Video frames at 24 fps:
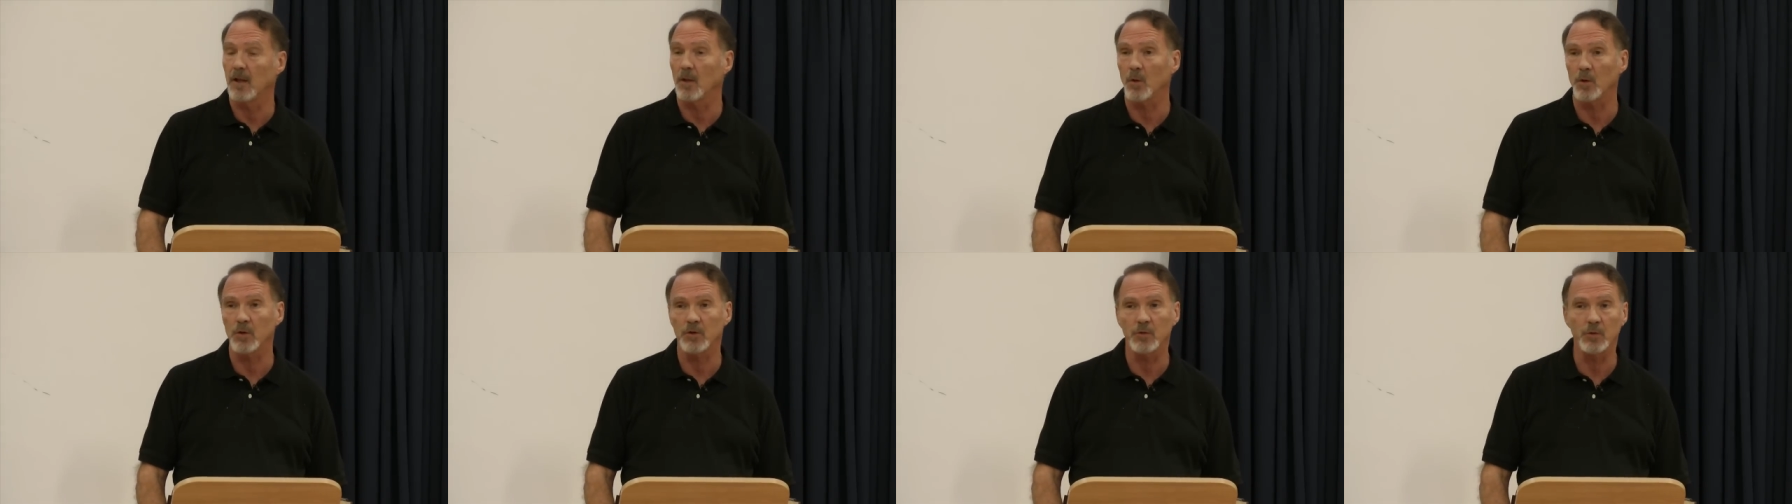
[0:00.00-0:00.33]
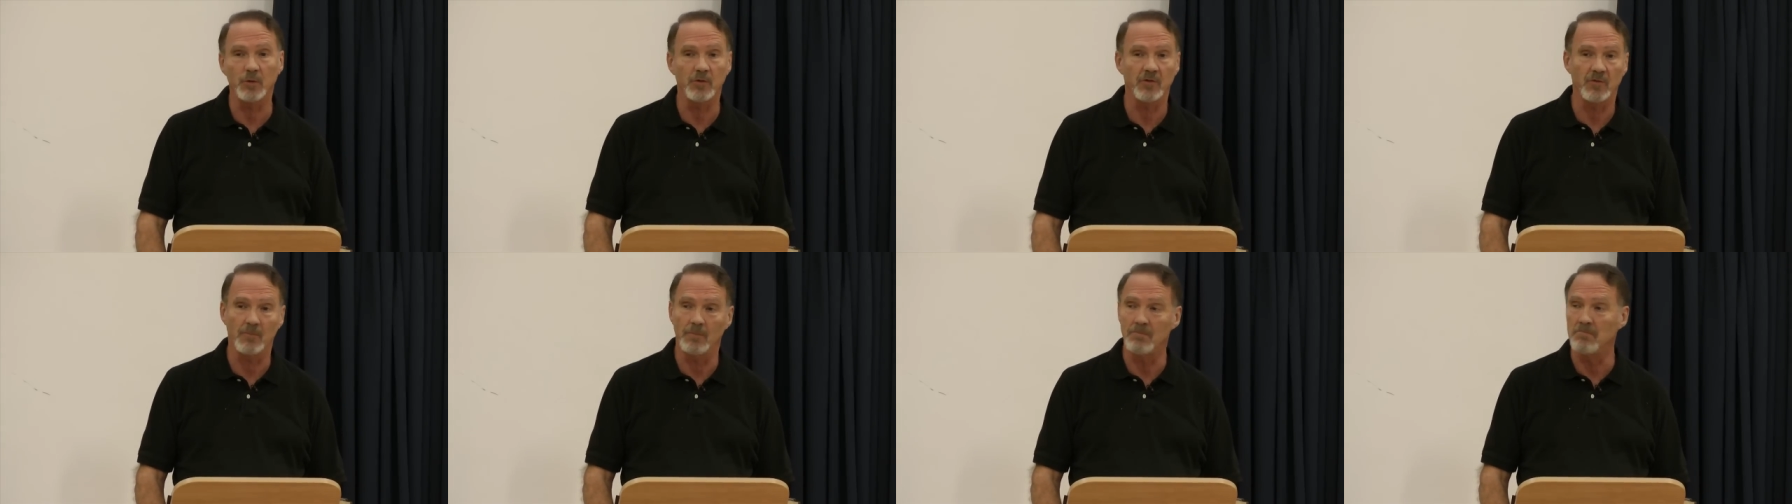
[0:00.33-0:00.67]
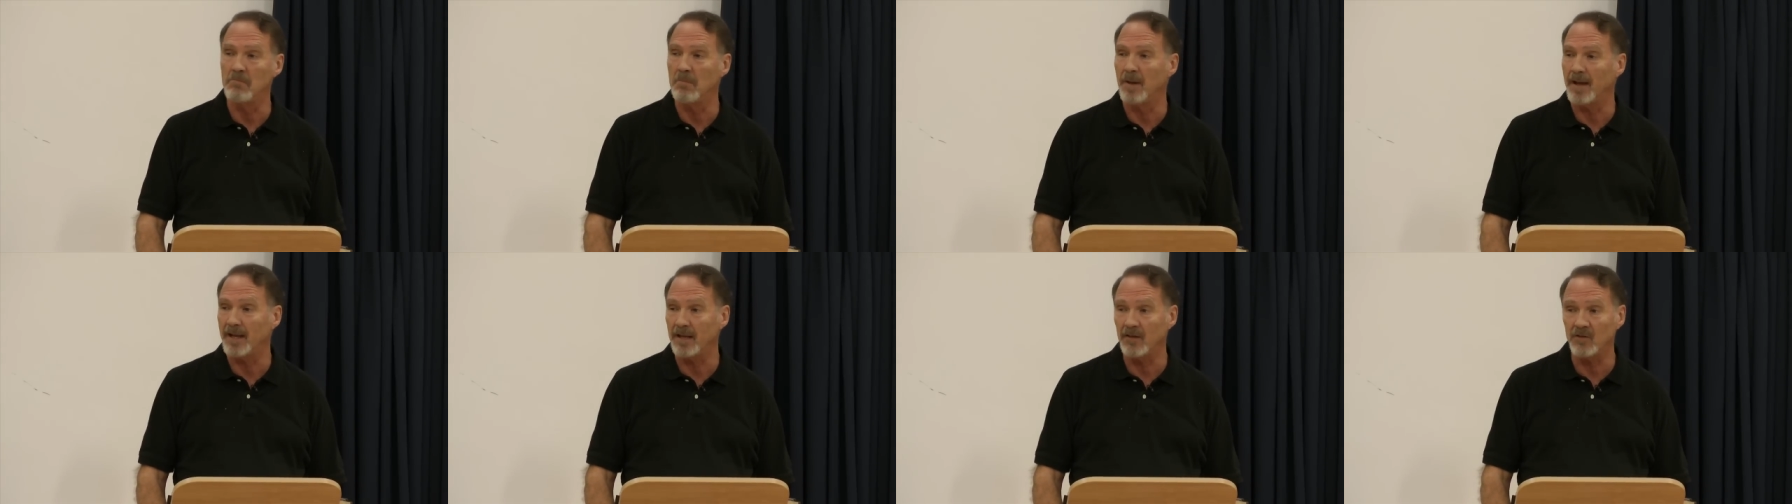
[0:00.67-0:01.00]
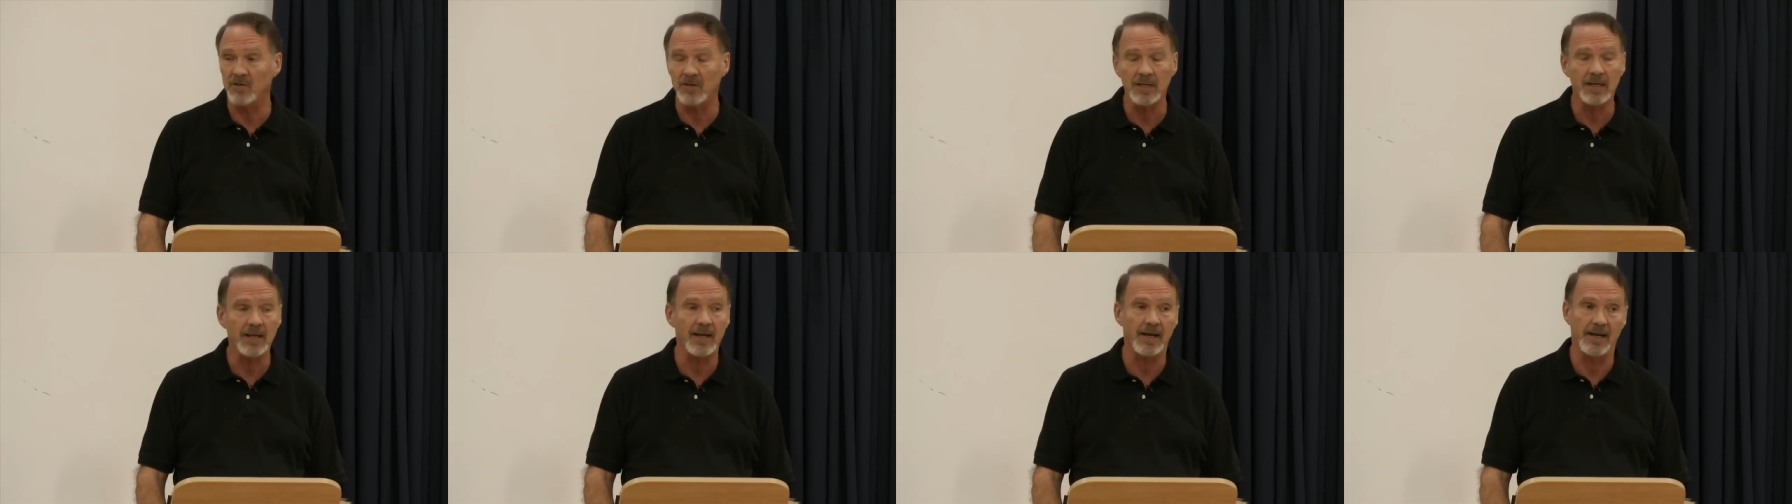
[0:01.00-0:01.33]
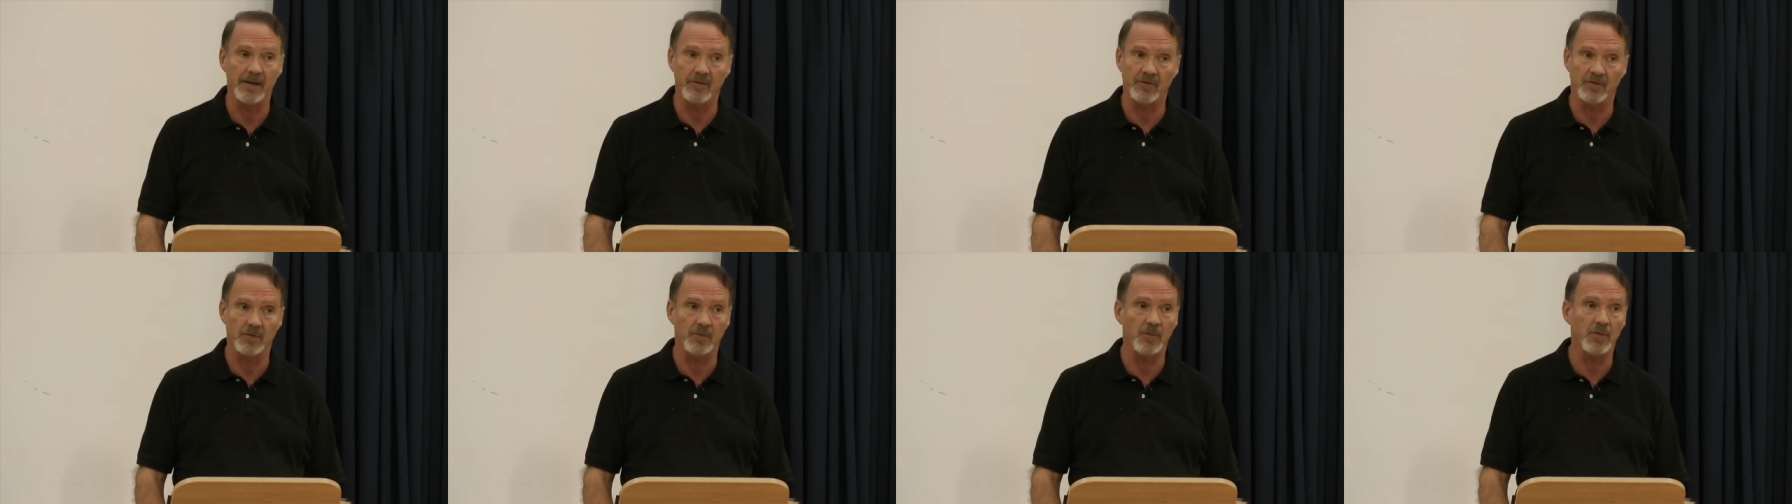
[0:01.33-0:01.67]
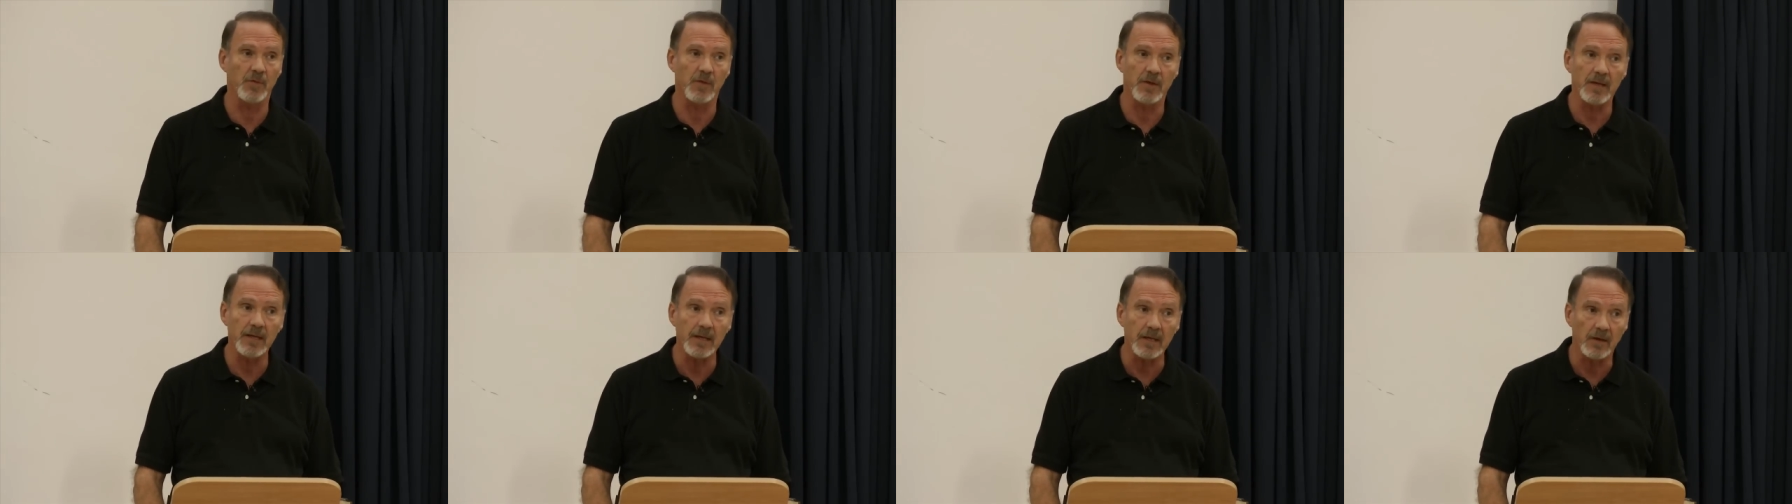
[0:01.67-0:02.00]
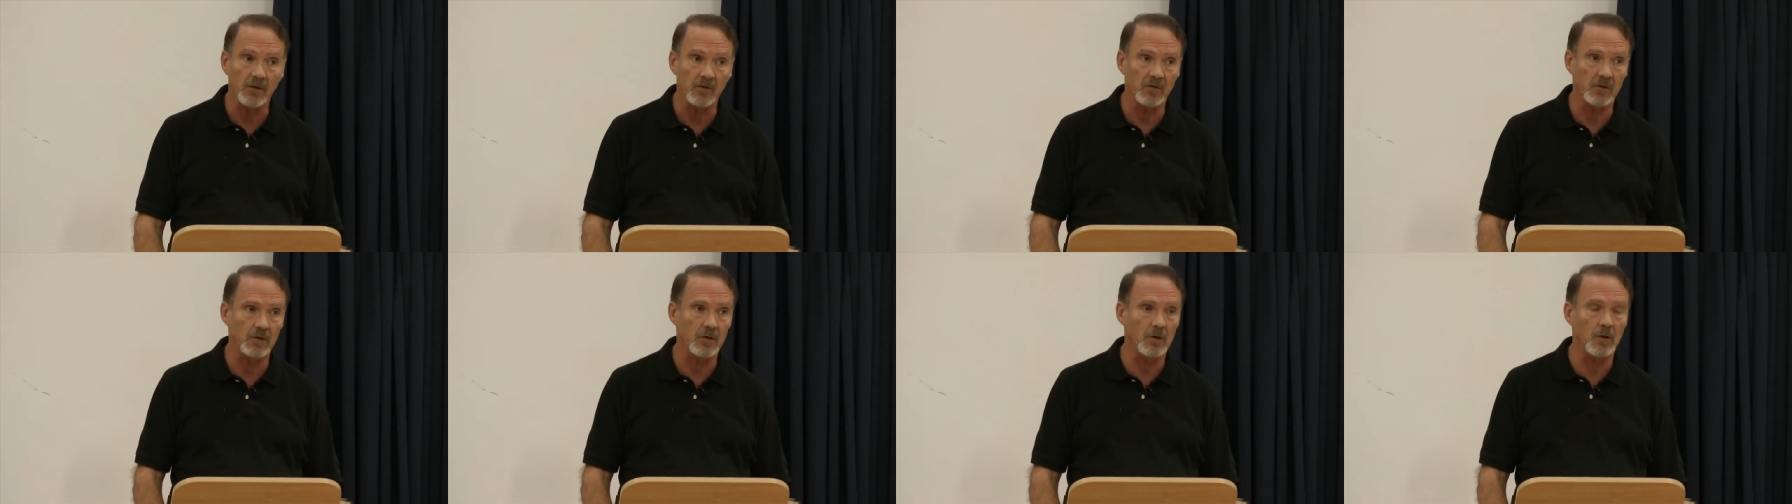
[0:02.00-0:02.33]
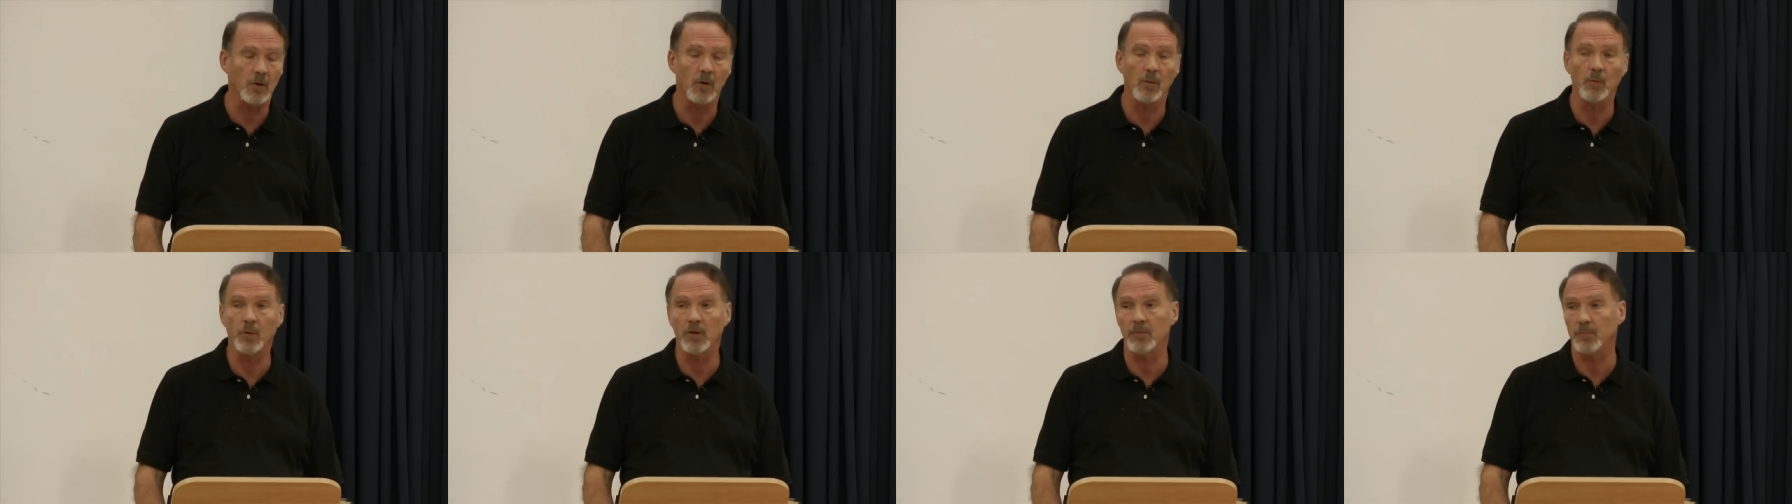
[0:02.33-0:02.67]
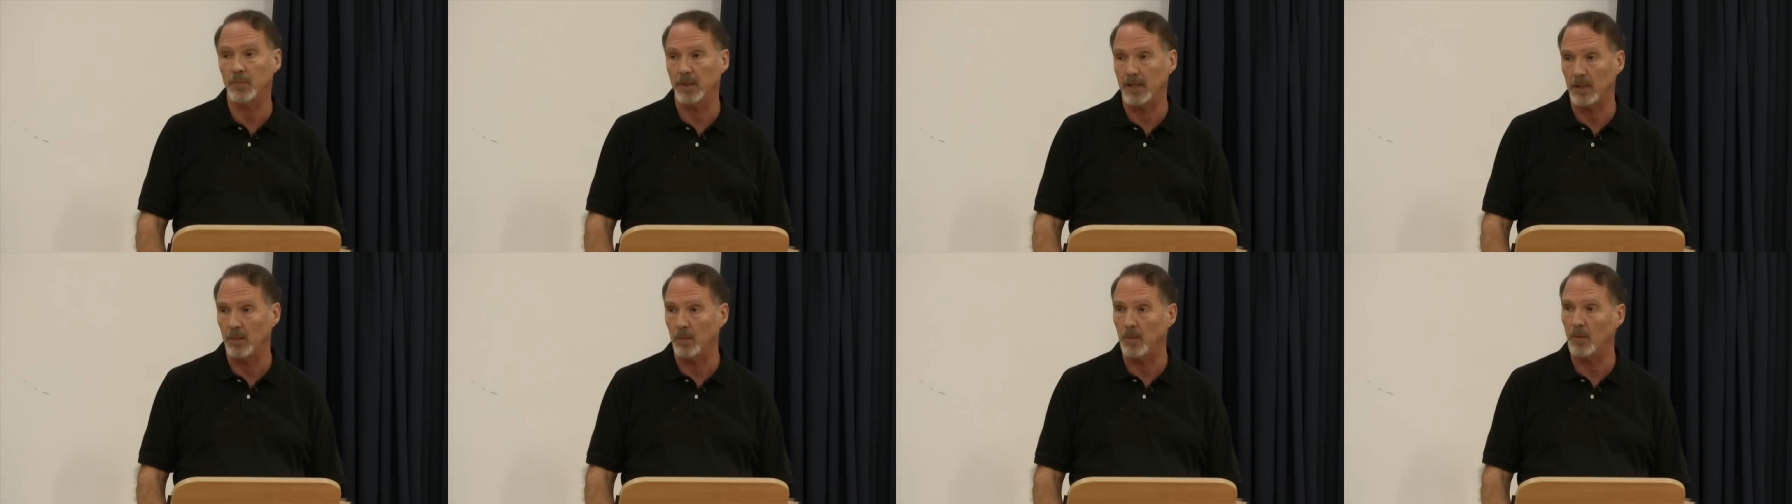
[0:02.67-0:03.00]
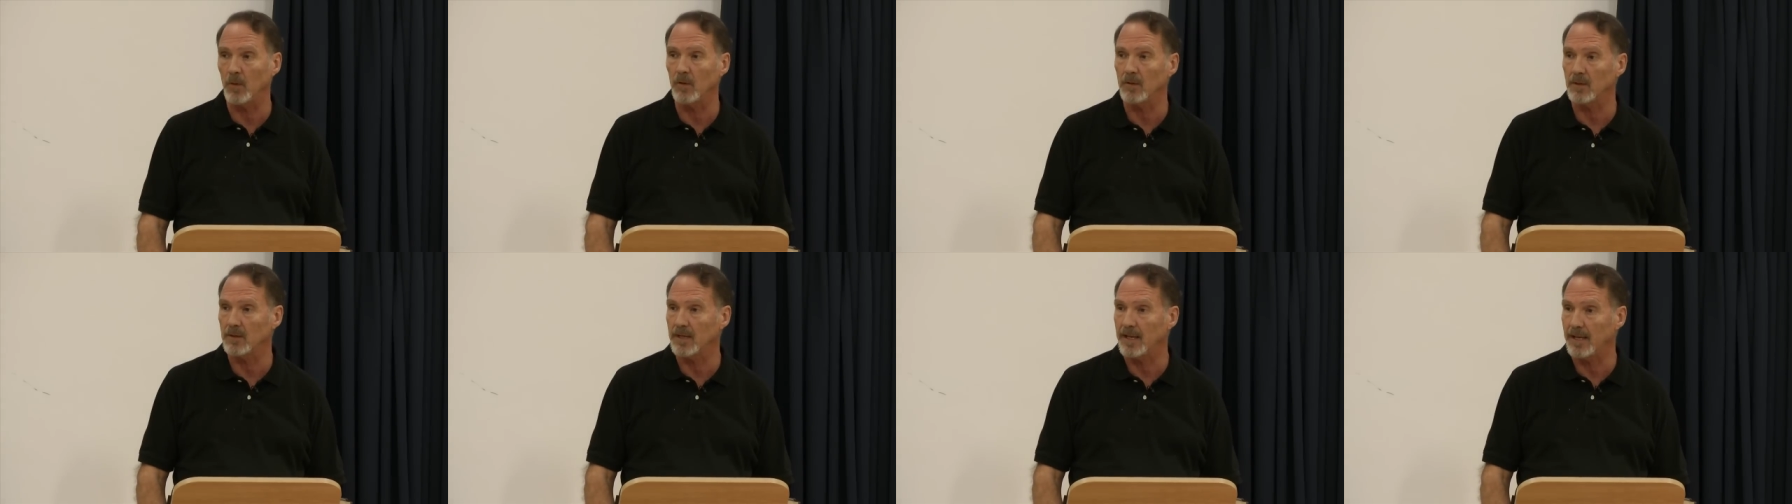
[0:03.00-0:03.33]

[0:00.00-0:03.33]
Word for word: Lord do amazing kinds of things, you know, with people,